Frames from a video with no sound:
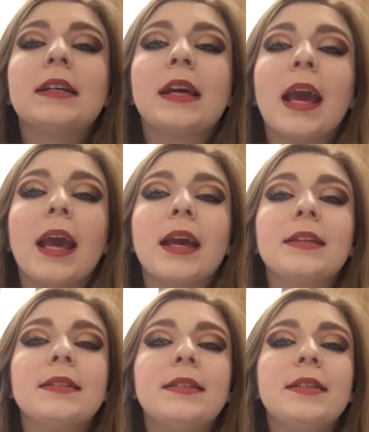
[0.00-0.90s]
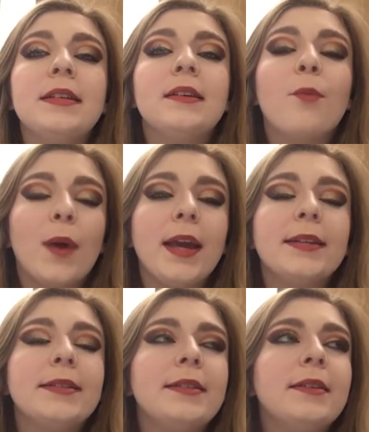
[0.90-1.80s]
can't
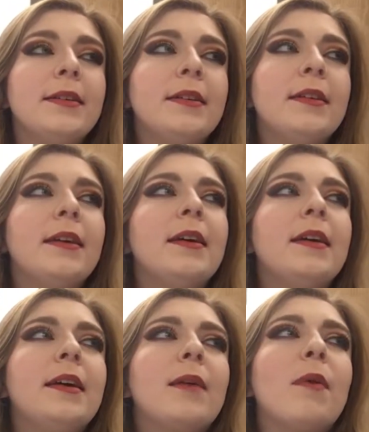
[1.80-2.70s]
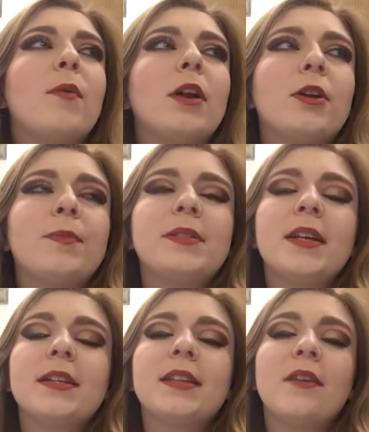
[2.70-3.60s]
wait. Am I 100%
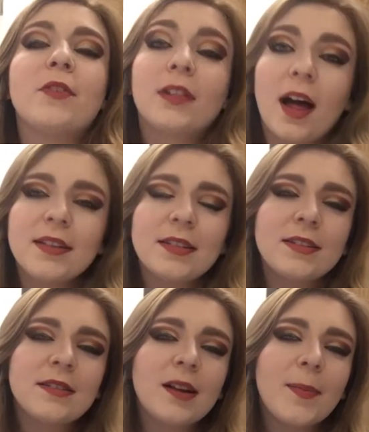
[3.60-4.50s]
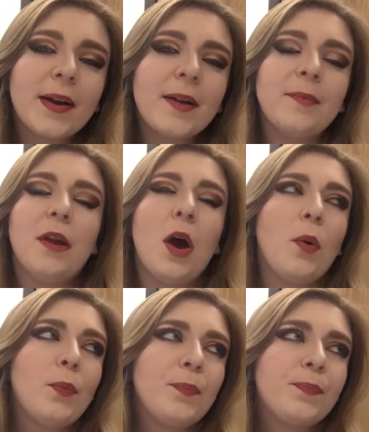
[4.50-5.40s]
excited for classes to start back up? No.
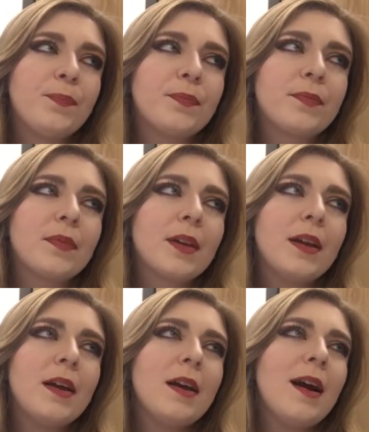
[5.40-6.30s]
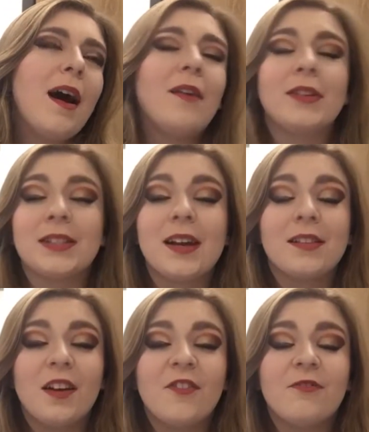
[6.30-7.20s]
Obviously I
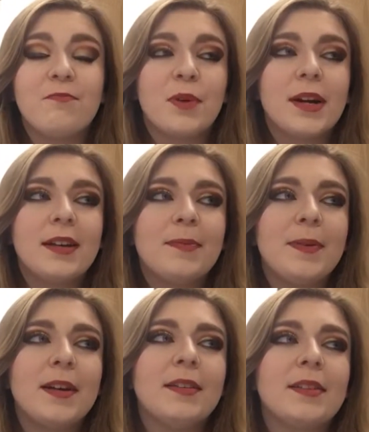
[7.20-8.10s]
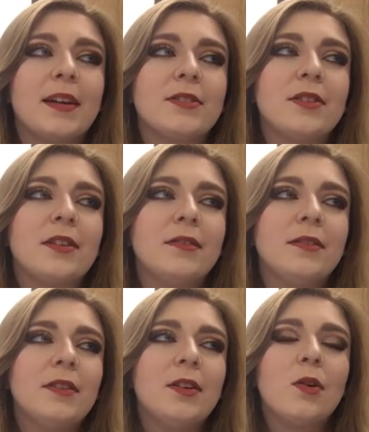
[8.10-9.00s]
love break because I get to
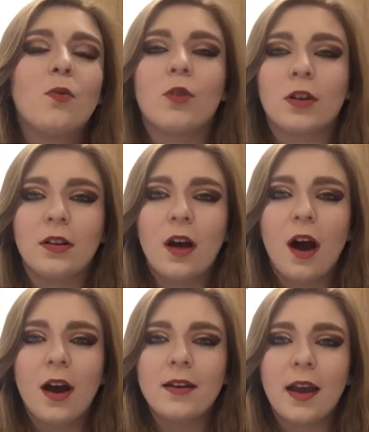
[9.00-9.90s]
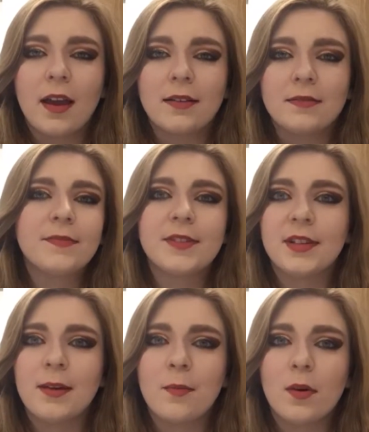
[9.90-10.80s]
work a lot and
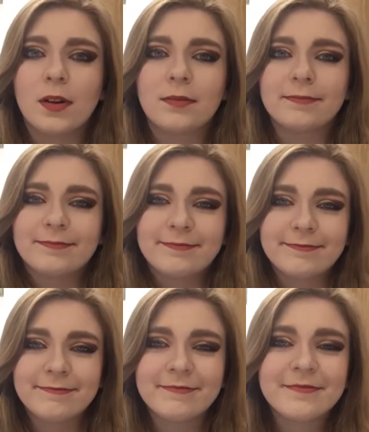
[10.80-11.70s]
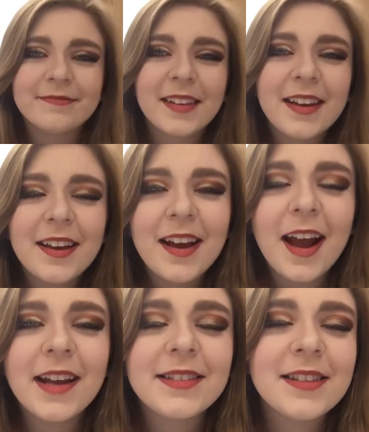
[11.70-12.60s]
sleep more.
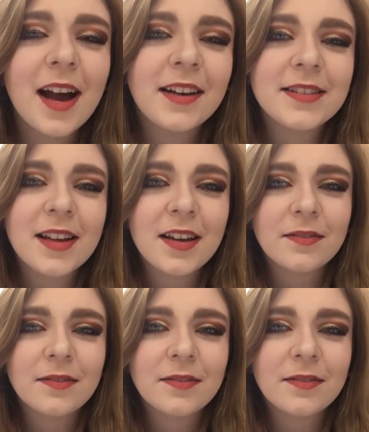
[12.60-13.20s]
It's not as